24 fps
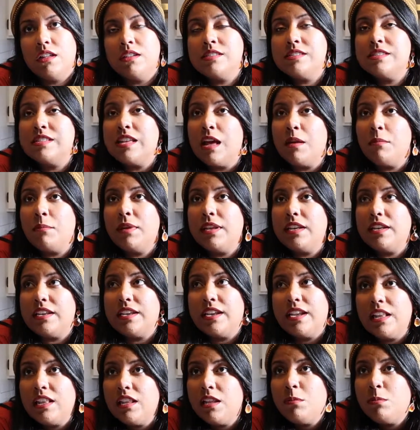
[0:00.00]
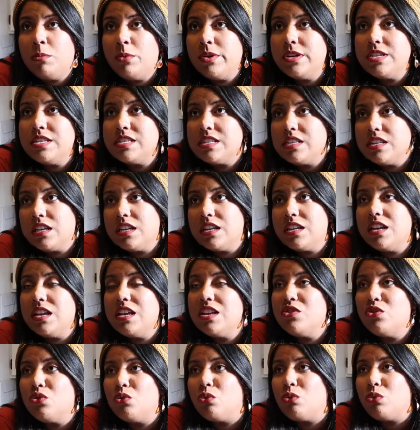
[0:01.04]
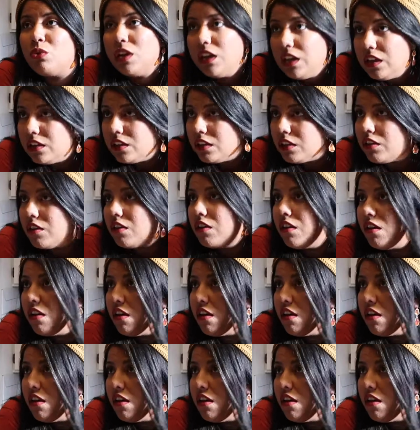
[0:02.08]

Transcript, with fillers: Salmonella poisoning is real.